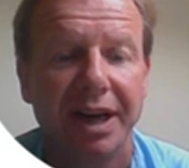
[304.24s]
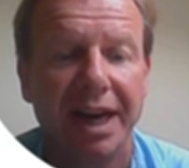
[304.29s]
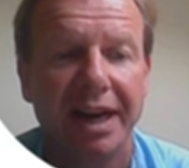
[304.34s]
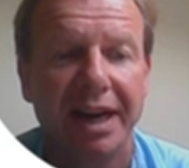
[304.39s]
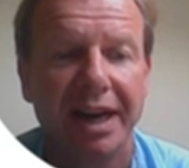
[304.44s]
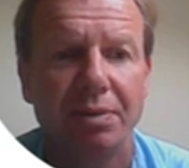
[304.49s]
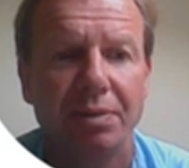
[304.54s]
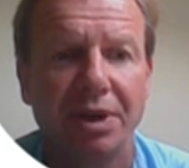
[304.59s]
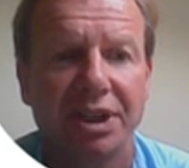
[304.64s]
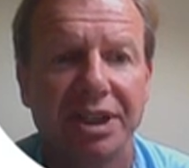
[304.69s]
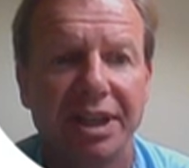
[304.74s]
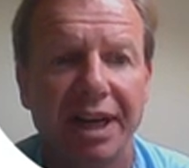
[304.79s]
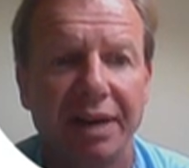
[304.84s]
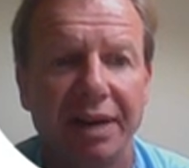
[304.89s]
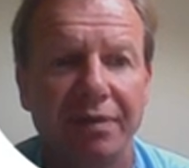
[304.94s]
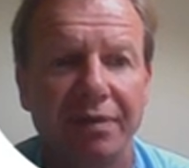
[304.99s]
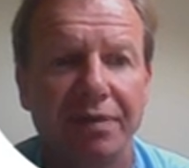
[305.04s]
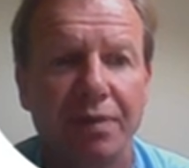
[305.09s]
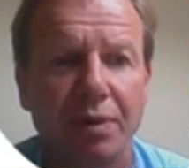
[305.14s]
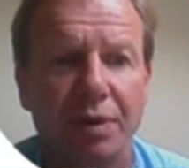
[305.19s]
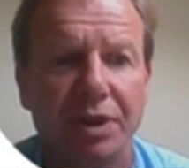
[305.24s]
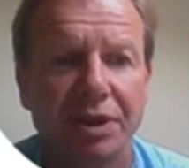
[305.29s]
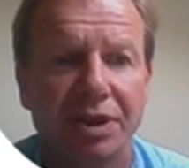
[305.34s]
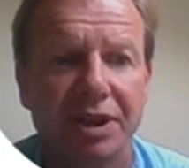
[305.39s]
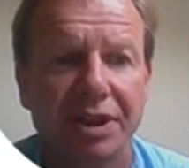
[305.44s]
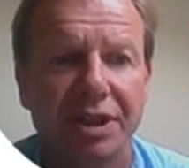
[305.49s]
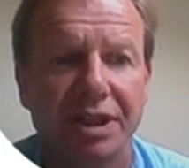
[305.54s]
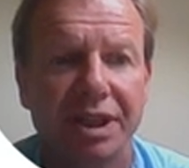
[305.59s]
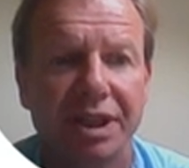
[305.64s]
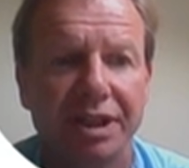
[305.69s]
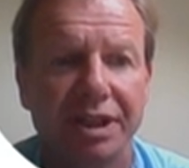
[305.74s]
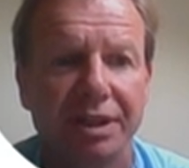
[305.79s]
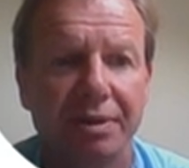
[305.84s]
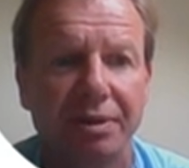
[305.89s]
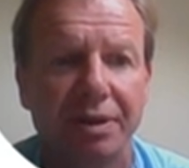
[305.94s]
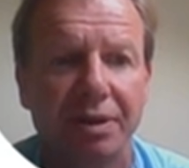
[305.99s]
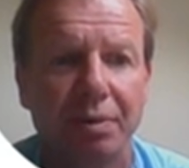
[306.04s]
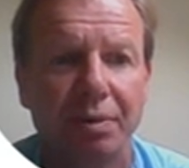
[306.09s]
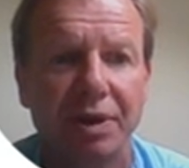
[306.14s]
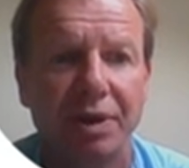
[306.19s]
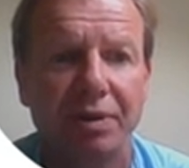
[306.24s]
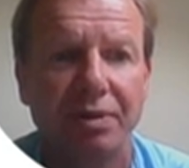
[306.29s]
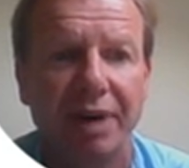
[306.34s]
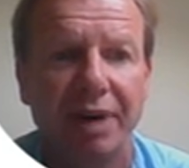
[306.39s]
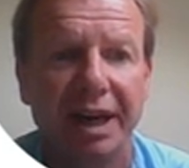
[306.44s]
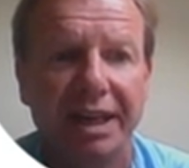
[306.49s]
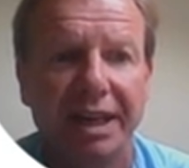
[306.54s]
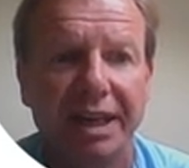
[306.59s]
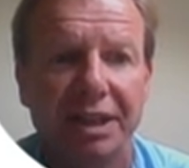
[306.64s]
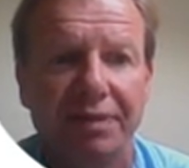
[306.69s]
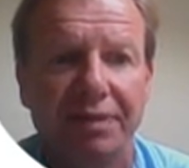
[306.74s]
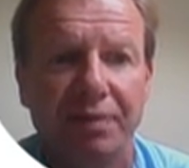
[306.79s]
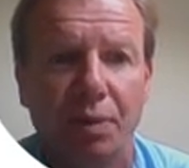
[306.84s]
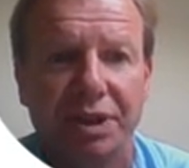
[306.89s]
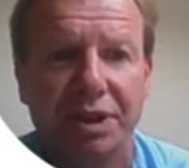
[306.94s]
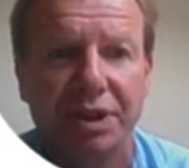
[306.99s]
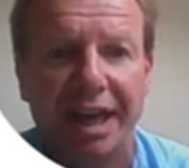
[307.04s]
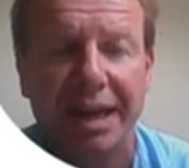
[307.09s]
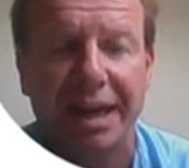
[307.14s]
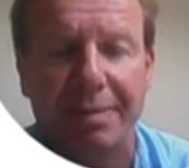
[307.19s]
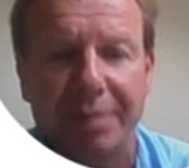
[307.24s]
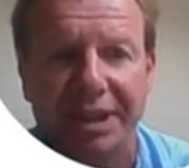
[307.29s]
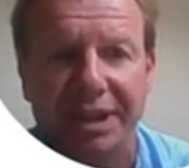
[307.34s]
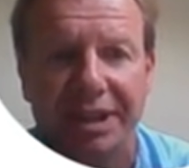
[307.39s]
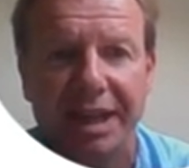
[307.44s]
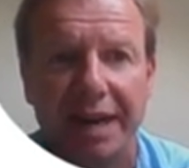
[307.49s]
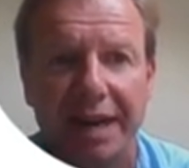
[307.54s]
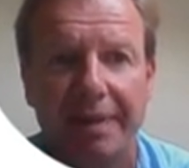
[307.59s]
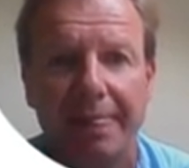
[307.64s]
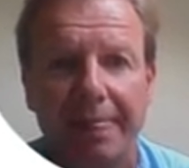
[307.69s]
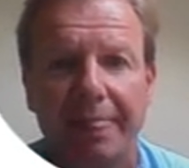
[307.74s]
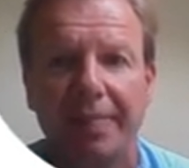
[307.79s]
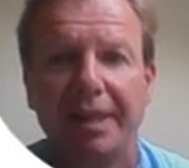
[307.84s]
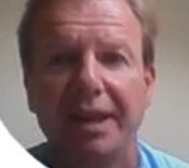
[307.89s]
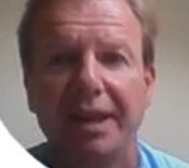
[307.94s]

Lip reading: And it works it out for you. So it says the win rate is 48%.